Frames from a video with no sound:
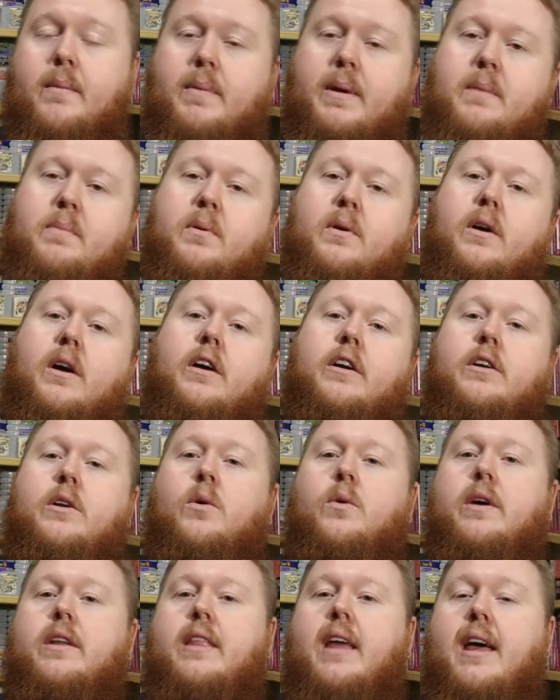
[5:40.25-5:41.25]
People are
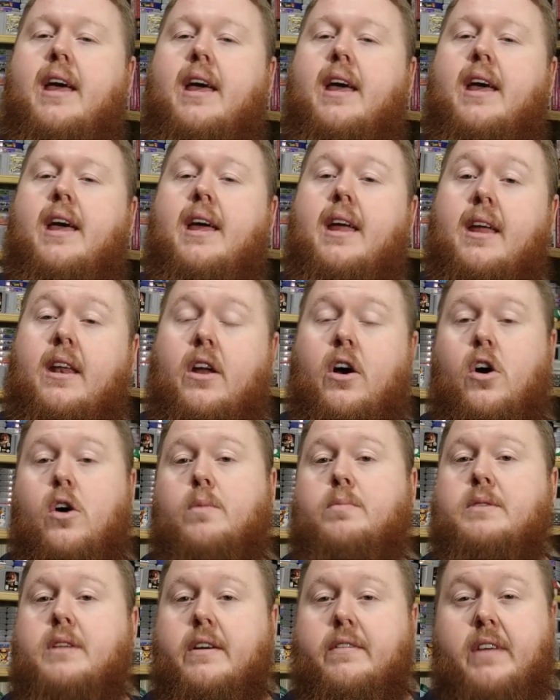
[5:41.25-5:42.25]
doing that in hopes
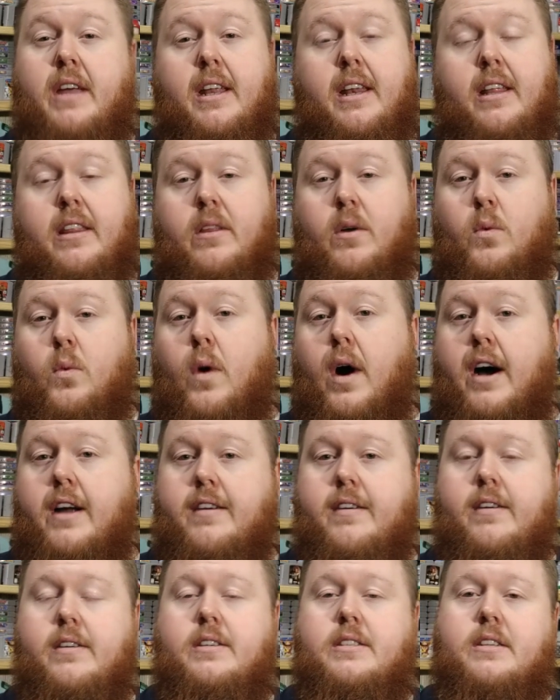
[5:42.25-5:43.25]
of getting the
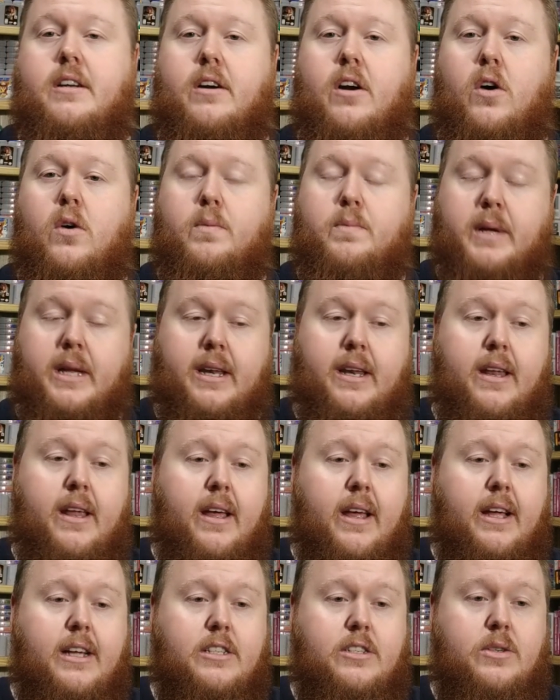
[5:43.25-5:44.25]
watchers or hoping
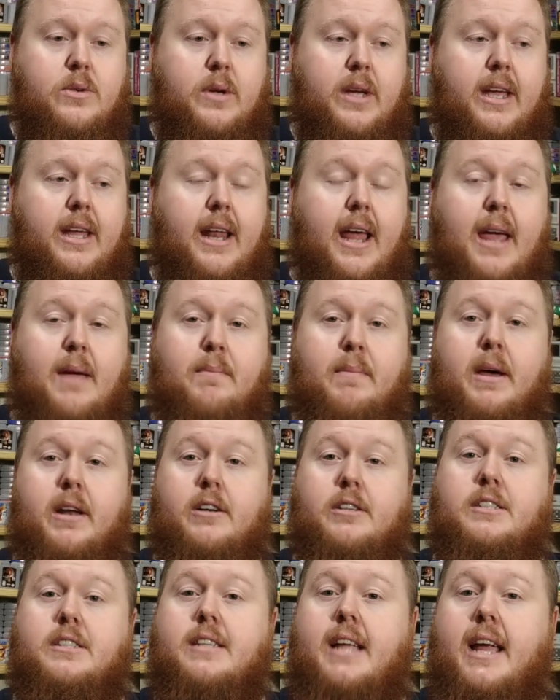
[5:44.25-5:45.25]
to get a better
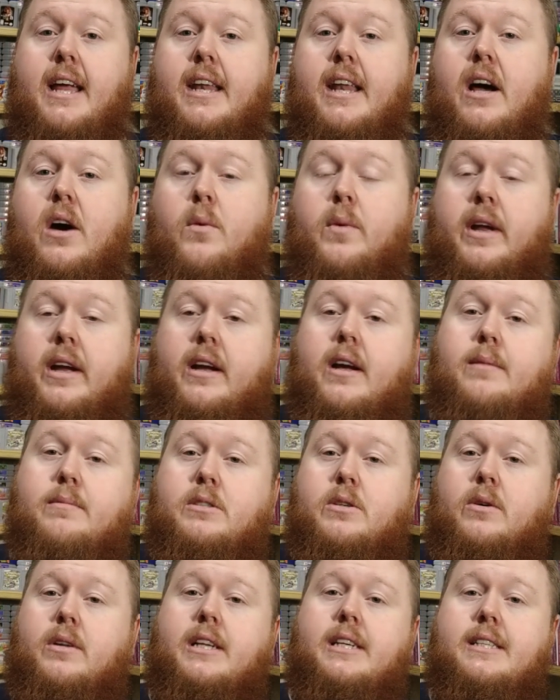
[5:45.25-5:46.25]
standout when it comes to a
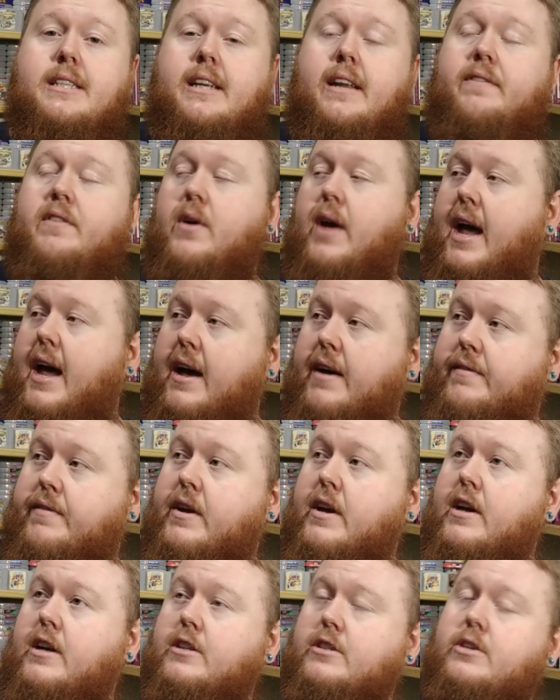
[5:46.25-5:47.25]
listing. If you have
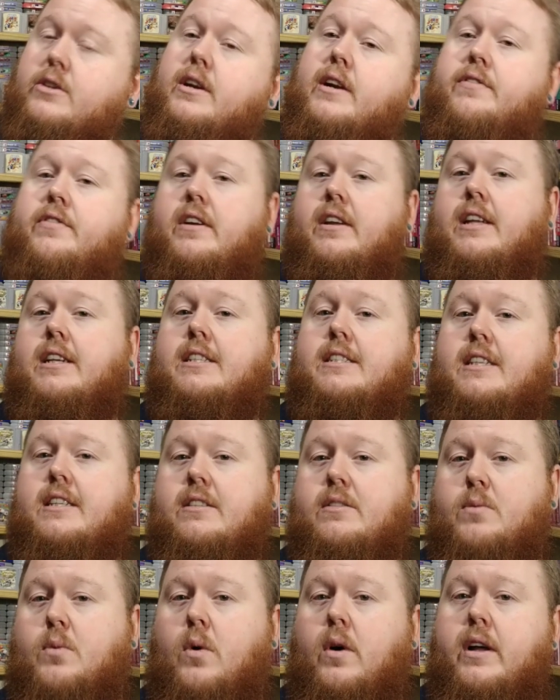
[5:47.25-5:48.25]
two different listings,
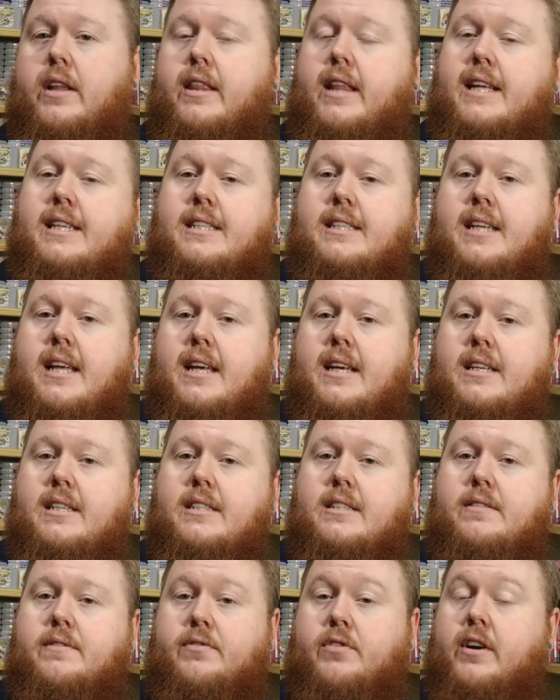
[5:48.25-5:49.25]
one that says
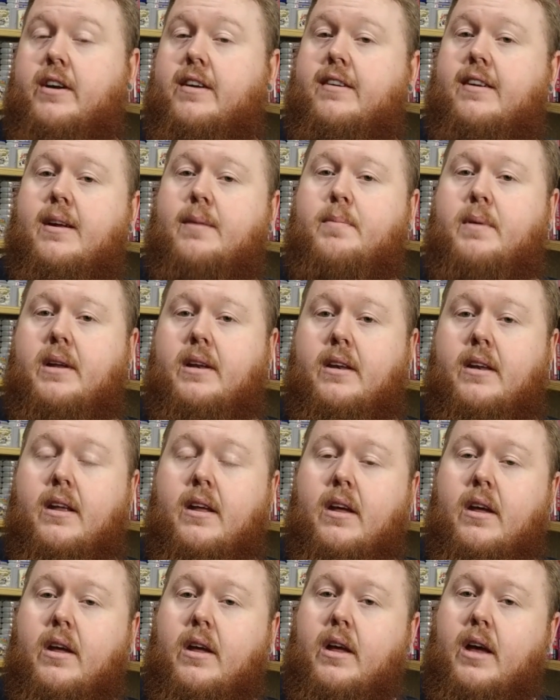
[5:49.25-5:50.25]
free shipping,
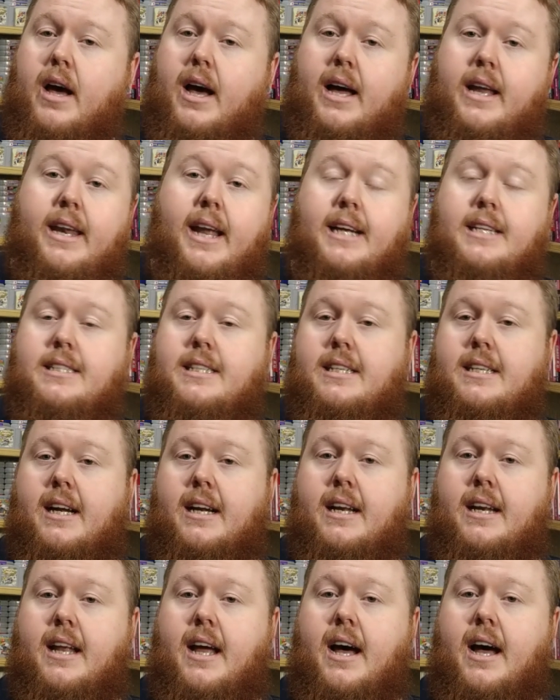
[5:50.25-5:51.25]

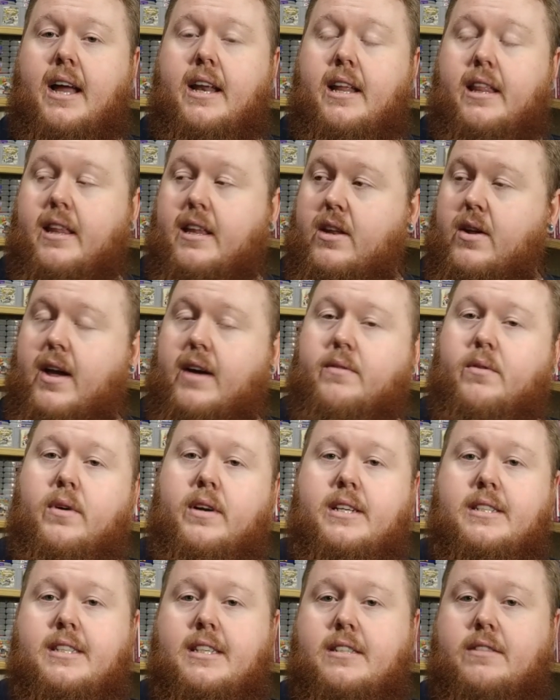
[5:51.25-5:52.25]
$19.99, and then you have one that
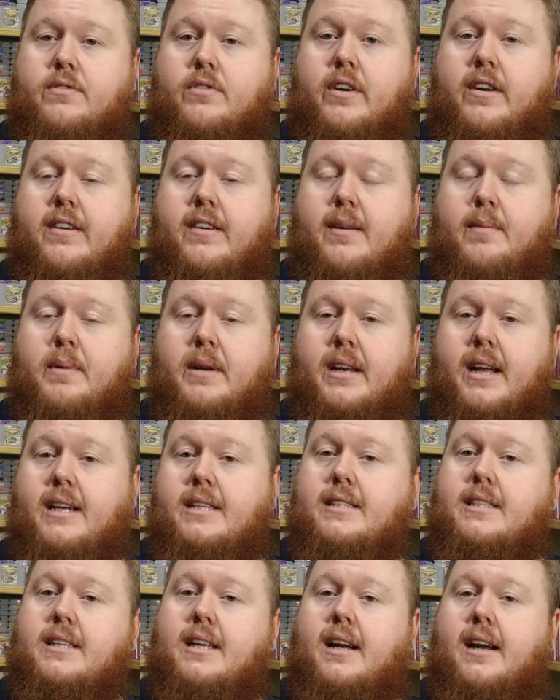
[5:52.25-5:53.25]
says free shipping,
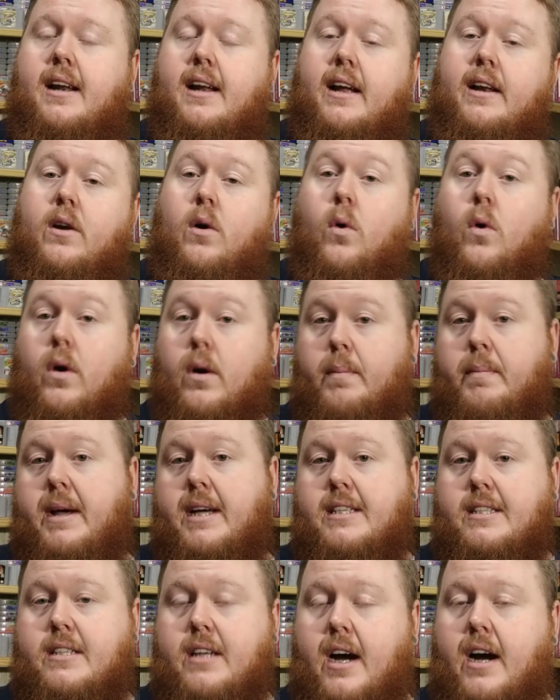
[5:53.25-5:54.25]
$19.99, or best
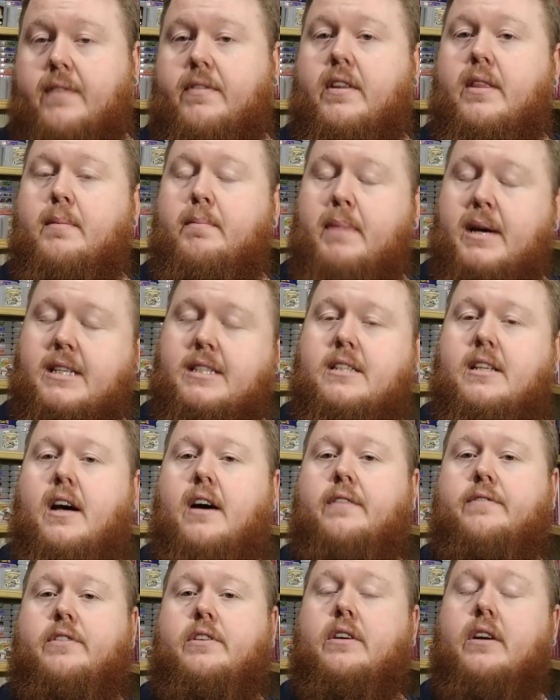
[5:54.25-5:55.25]
offer. The best
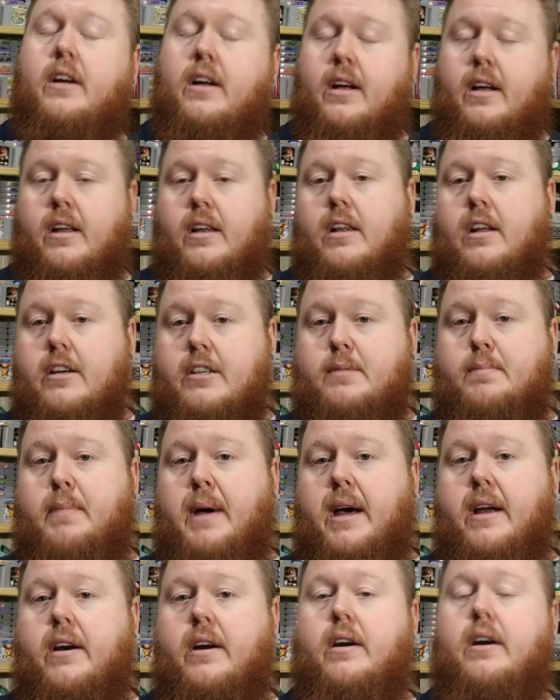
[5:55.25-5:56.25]
offer looks
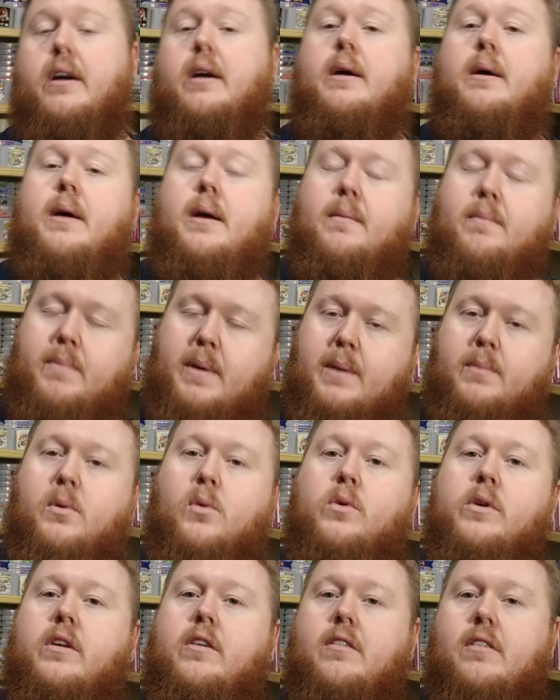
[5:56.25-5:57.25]
better, and people will
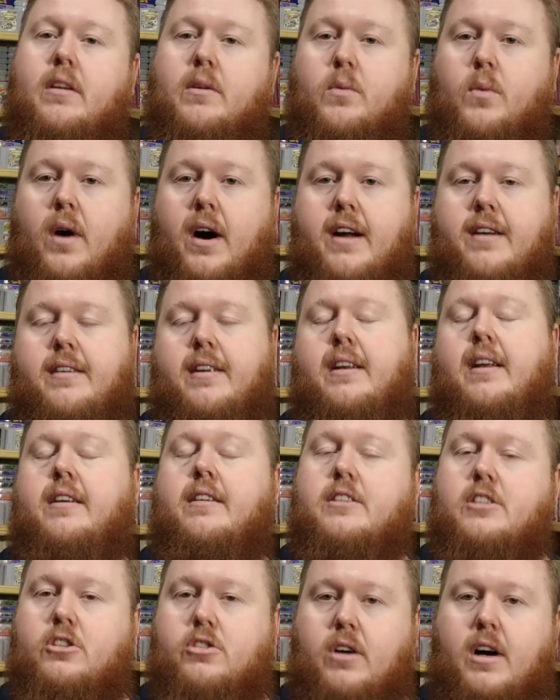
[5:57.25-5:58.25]
usually watch it, and it just
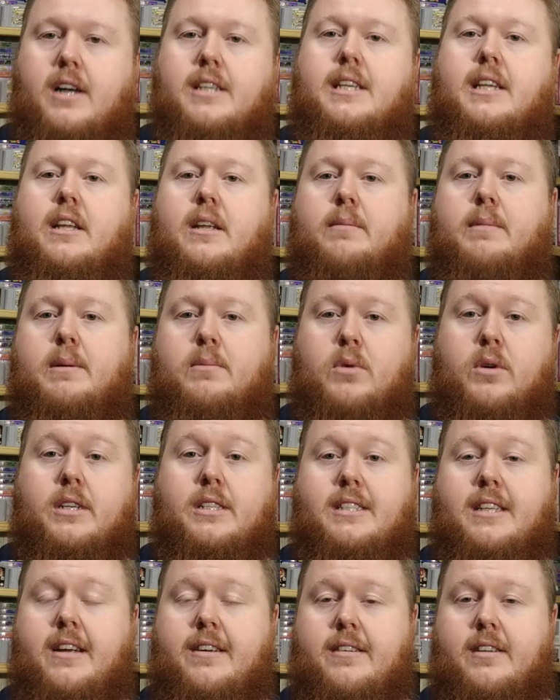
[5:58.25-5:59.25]
draws a little bit more
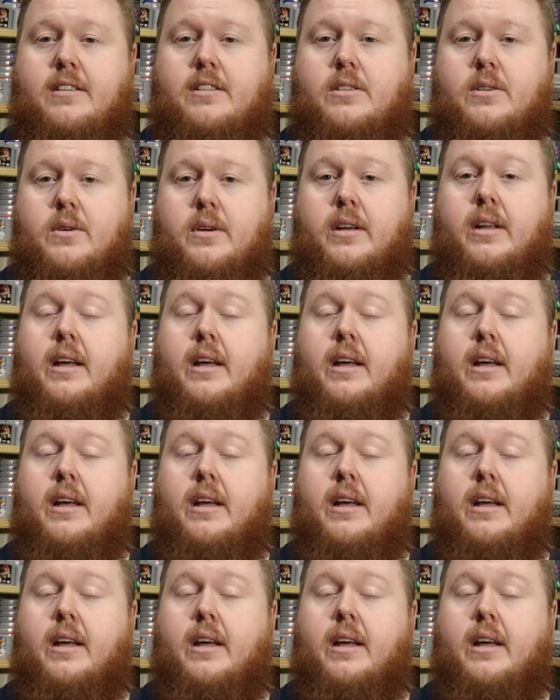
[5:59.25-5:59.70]
attention to it.